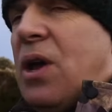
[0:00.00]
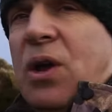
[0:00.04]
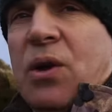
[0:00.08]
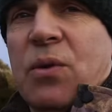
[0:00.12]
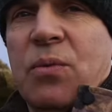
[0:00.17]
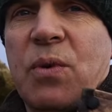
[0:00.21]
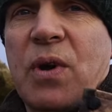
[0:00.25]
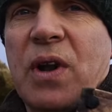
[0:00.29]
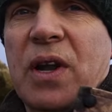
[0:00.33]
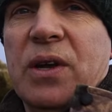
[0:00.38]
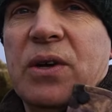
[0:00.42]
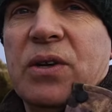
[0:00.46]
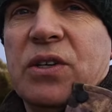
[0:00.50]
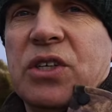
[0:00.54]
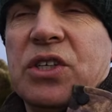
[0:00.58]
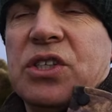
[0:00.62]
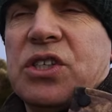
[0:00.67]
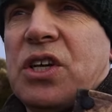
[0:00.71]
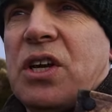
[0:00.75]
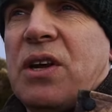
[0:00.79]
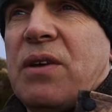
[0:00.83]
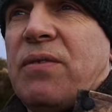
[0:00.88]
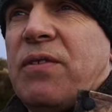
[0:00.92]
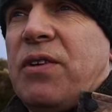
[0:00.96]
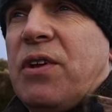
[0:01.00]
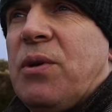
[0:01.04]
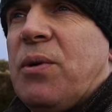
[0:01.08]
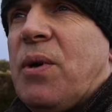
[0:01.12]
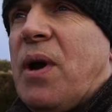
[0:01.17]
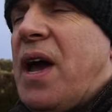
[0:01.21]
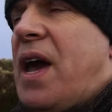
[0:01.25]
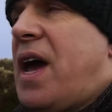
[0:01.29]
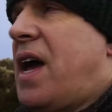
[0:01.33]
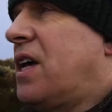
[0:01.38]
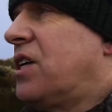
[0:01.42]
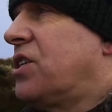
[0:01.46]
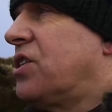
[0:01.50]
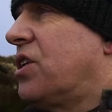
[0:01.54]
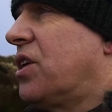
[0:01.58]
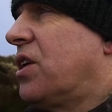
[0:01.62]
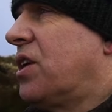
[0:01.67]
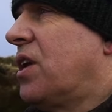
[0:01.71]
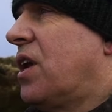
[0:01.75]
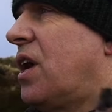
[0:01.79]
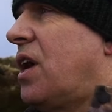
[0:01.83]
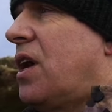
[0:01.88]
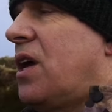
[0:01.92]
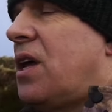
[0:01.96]
Really good to see a few hares
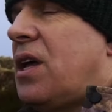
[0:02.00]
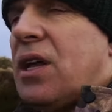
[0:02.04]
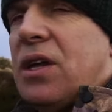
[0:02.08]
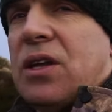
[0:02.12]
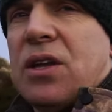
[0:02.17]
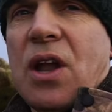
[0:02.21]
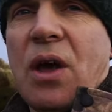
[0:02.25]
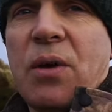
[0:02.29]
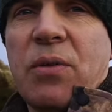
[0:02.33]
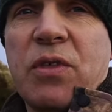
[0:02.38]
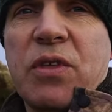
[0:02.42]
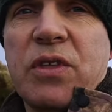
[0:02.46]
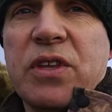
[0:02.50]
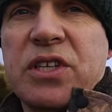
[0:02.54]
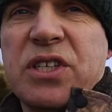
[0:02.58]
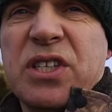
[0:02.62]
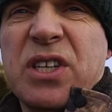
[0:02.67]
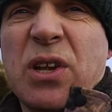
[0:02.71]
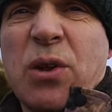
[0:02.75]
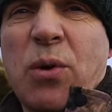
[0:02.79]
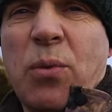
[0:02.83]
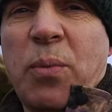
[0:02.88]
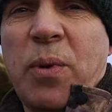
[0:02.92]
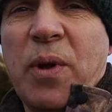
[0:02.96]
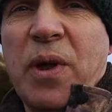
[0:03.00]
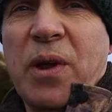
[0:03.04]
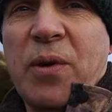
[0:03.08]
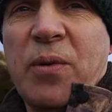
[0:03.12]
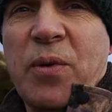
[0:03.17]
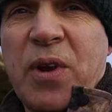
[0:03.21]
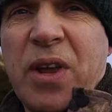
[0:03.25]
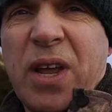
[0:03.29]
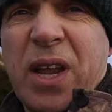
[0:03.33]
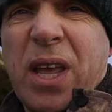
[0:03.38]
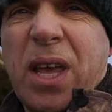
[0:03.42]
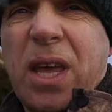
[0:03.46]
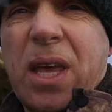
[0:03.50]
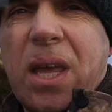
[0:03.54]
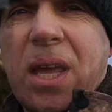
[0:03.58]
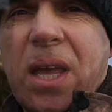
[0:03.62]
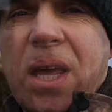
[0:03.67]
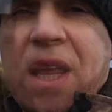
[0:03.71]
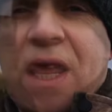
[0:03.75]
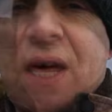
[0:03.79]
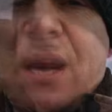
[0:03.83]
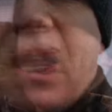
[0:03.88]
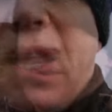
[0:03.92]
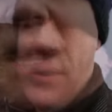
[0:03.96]
and know that they're still up here, really.
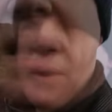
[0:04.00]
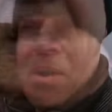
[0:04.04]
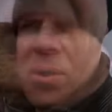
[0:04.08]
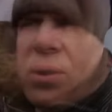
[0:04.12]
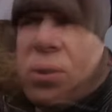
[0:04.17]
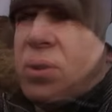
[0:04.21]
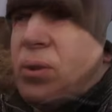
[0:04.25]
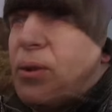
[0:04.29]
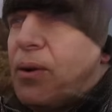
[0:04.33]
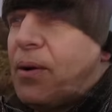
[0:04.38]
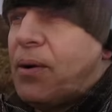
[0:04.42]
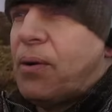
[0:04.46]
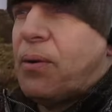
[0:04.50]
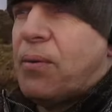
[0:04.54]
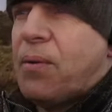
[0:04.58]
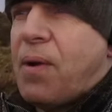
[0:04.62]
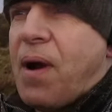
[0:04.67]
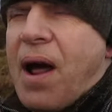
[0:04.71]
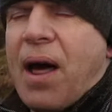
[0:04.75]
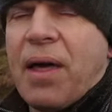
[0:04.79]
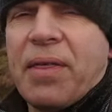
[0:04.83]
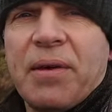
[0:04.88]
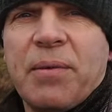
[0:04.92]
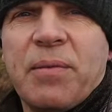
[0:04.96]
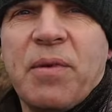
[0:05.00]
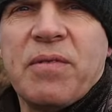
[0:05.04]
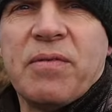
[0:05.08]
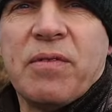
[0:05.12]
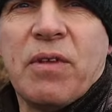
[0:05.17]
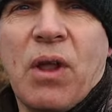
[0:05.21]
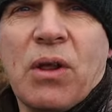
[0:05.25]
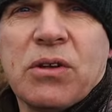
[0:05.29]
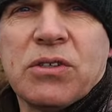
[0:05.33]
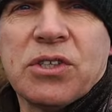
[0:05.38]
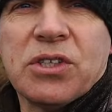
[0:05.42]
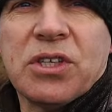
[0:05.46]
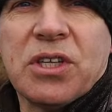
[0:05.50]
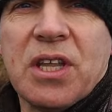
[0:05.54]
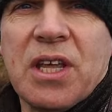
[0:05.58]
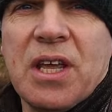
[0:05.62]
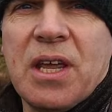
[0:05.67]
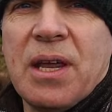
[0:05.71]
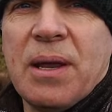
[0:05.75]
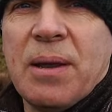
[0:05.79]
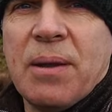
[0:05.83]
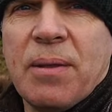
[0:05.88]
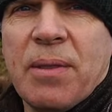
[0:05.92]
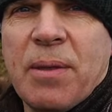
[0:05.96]
Right, I think we've lost
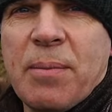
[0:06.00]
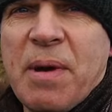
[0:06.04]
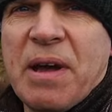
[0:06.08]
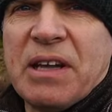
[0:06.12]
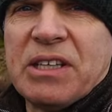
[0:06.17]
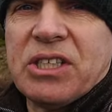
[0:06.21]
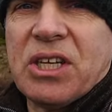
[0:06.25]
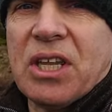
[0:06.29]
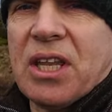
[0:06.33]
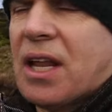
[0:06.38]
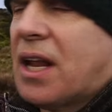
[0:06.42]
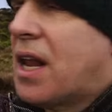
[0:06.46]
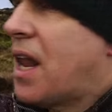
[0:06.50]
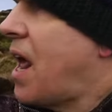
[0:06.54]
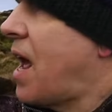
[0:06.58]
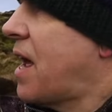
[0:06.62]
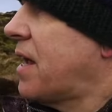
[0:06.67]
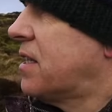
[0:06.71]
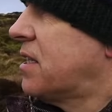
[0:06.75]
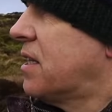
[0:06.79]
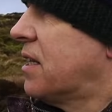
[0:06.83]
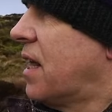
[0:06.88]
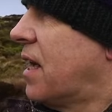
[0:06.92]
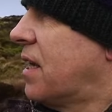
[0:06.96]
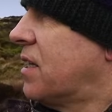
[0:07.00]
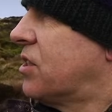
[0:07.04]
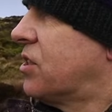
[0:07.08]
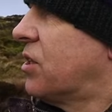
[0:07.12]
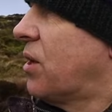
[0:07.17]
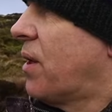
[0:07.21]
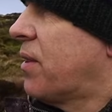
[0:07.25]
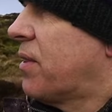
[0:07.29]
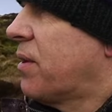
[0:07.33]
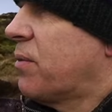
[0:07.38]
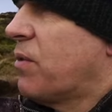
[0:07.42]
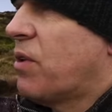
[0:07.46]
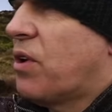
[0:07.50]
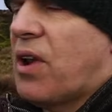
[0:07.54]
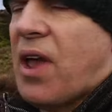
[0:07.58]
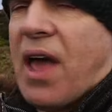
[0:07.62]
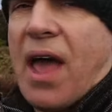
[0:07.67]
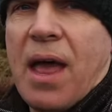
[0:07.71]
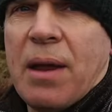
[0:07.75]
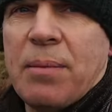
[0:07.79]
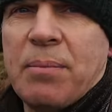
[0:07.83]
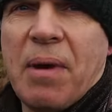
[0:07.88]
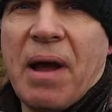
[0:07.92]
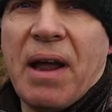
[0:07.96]
the best of the light today, so I think we're going to
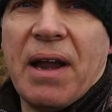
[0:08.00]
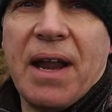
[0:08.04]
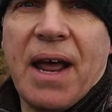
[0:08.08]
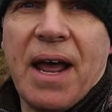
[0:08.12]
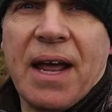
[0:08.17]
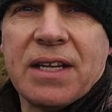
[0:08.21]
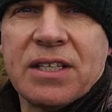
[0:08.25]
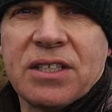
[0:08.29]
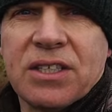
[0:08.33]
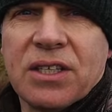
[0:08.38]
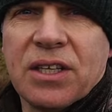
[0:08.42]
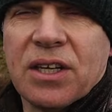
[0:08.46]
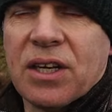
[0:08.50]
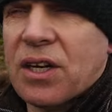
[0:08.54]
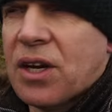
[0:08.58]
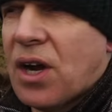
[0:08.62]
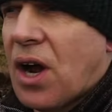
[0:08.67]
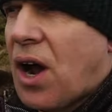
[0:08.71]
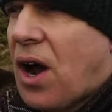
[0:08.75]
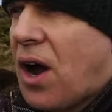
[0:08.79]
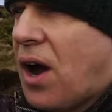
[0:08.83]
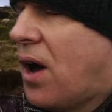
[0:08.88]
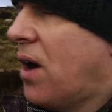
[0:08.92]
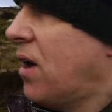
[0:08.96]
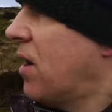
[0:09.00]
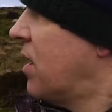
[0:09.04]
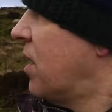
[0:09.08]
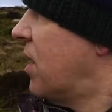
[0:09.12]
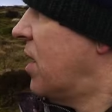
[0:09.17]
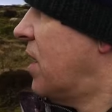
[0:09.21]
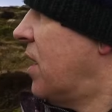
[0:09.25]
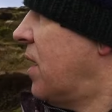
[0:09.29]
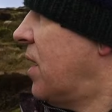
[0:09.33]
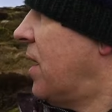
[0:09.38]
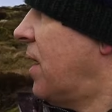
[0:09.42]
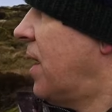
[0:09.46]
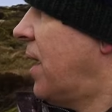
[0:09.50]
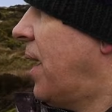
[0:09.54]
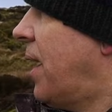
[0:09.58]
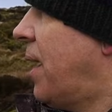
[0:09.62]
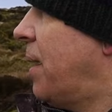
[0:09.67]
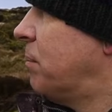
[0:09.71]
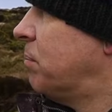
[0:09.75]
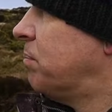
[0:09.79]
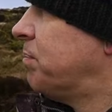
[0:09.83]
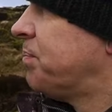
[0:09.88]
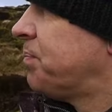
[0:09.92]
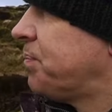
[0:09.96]
head back down to the car.
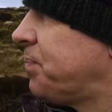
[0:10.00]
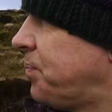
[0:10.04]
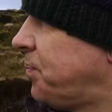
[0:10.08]
What